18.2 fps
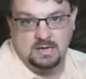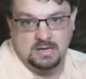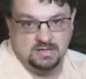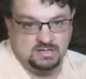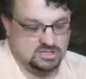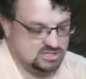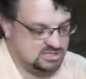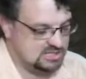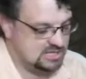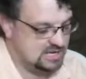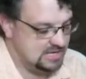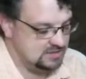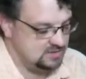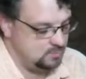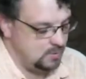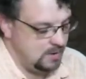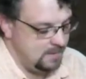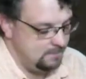it just
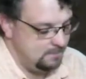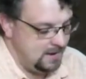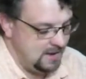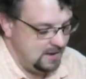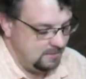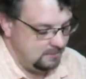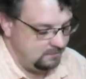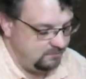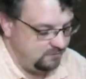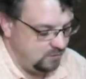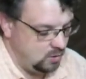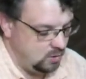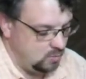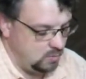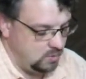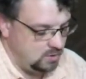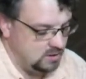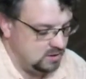slides right back
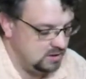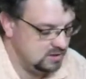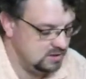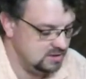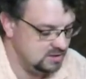forward.